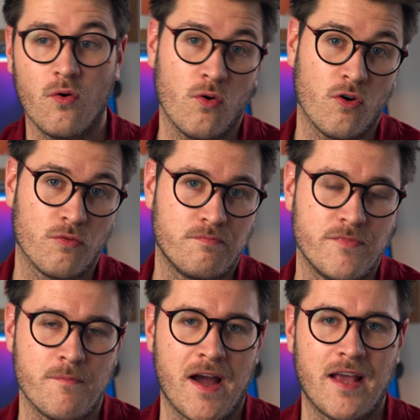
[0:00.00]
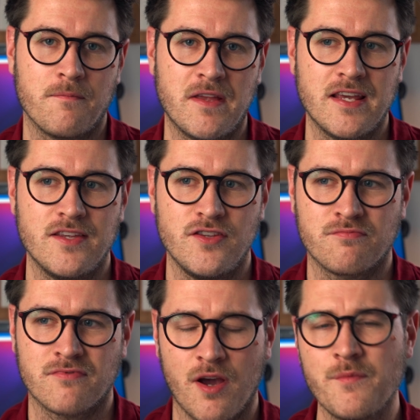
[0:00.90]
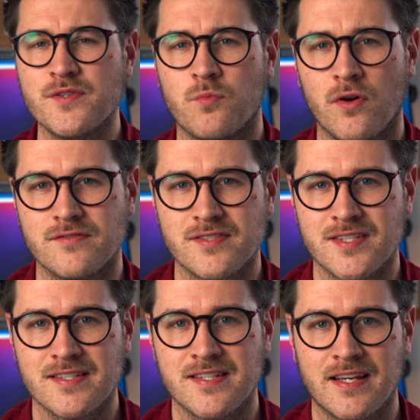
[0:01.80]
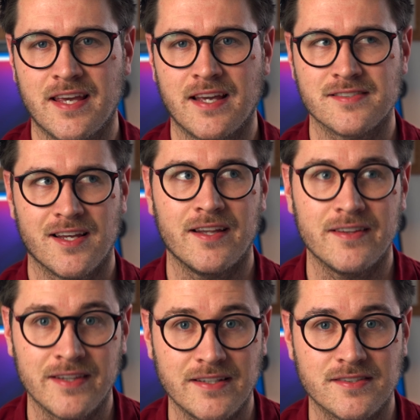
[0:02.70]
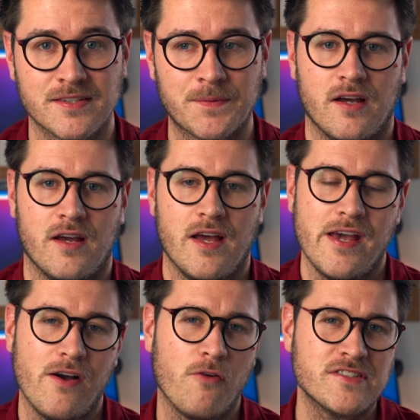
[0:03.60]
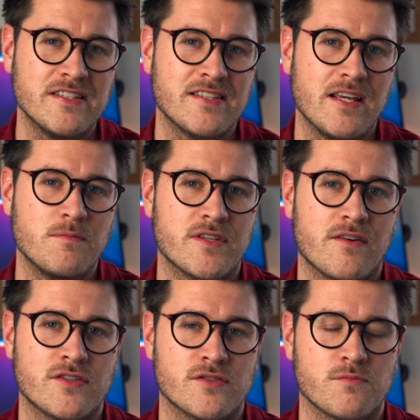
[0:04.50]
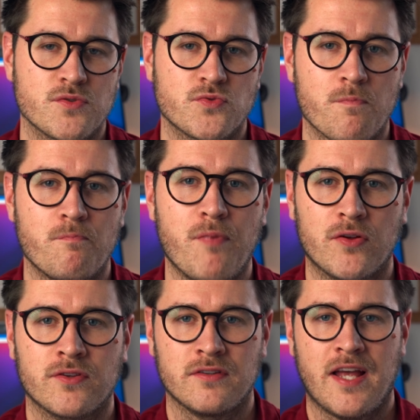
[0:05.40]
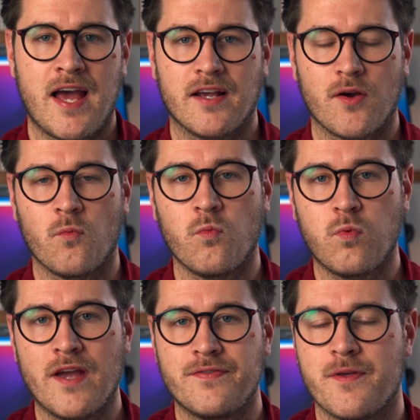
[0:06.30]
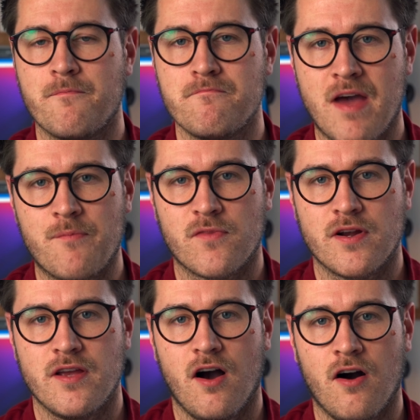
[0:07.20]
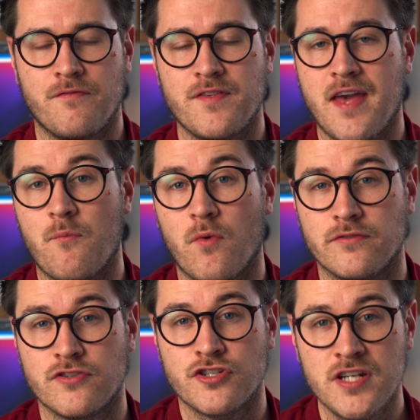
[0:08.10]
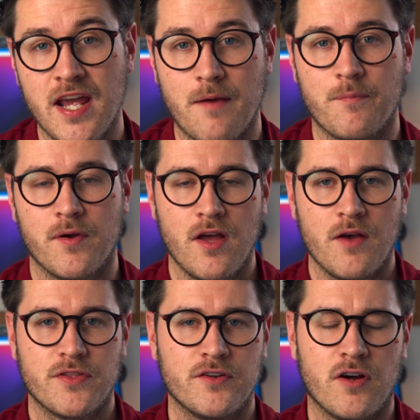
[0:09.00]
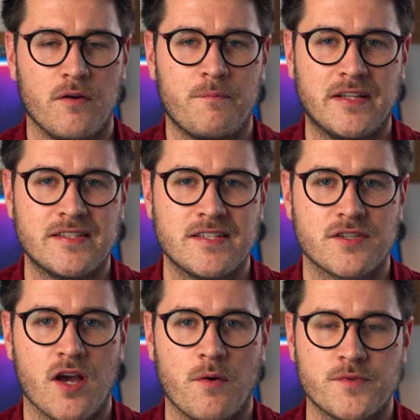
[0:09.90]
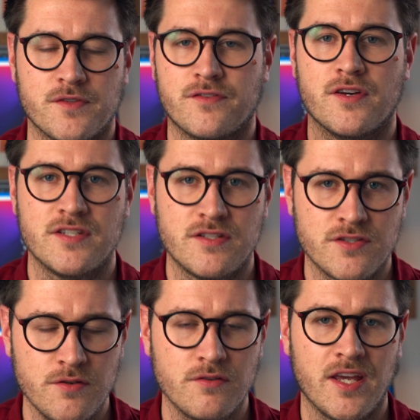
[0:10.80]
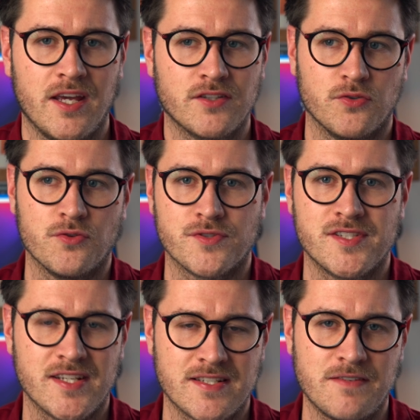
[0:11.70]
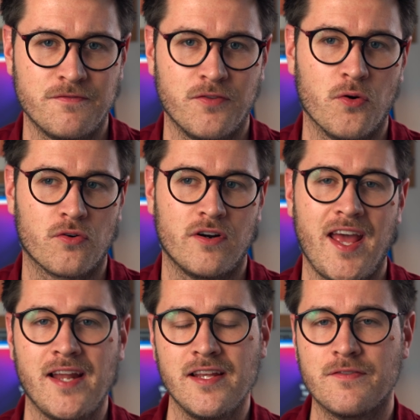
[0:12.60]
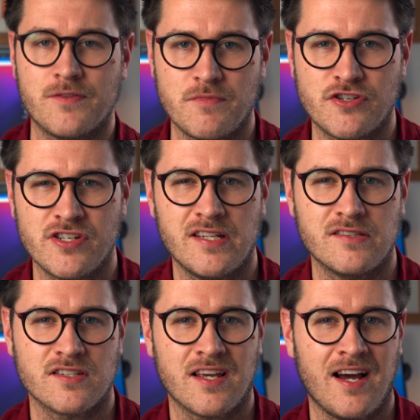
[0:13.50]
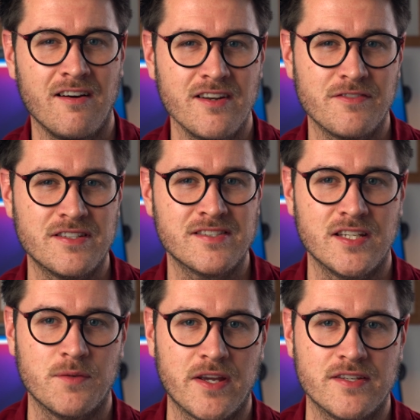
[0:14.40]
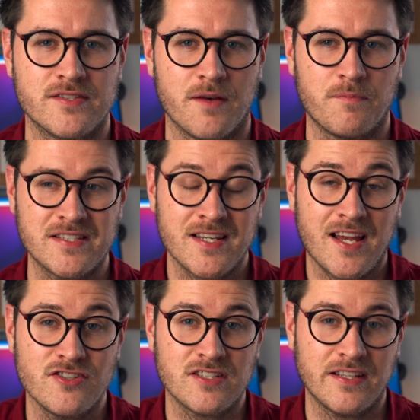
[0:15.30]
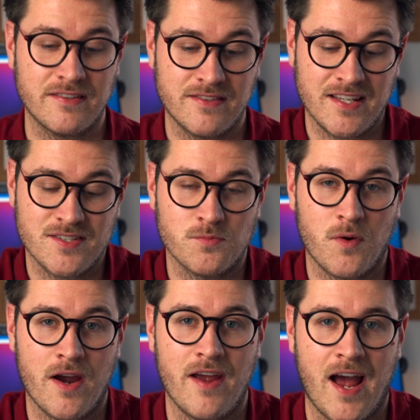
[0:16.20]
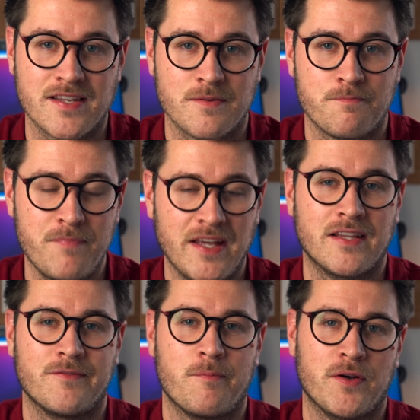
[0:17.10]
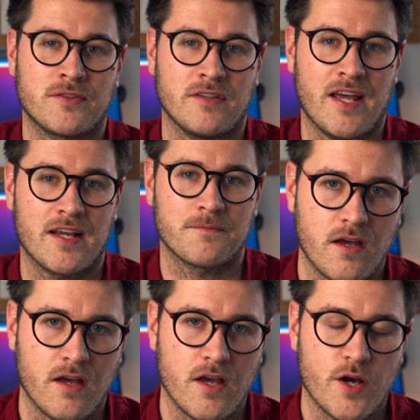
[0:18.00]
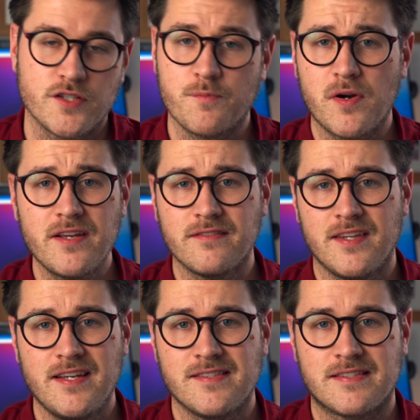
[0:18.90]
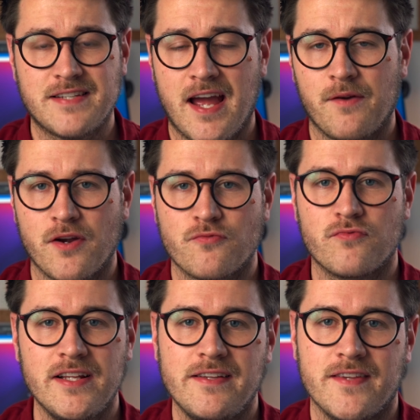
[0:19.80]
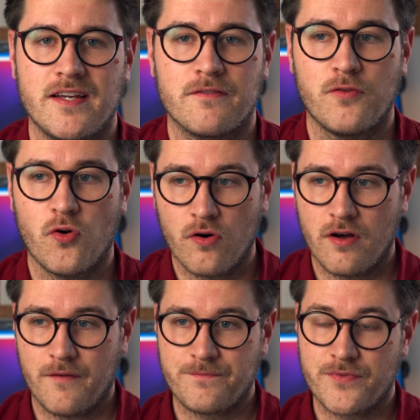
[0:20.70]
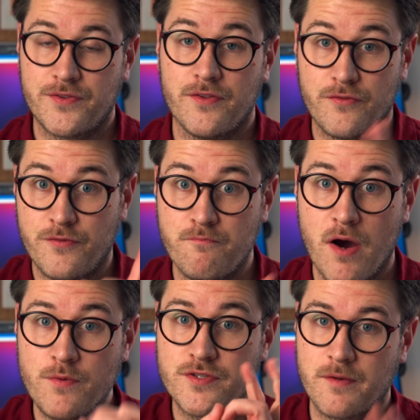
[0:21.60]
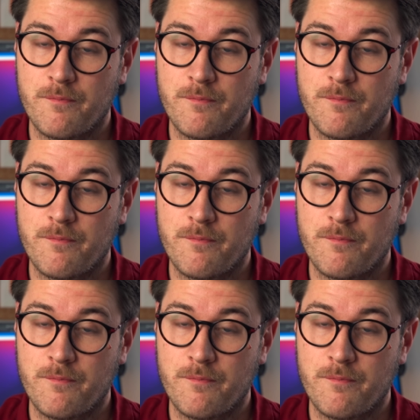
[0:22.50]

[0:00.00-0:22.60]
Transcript: or the Mac Mini, you're going to want sixteen gigs at least. It obviously seems there is some sort of bottleneck with the memory of the M one chip. The not ability to go up to thirty-two gigs or sixty-four on any of the machines kind of insinuates that potentially this is where it has a bit of a bottleneck. To break these down, I really think for th most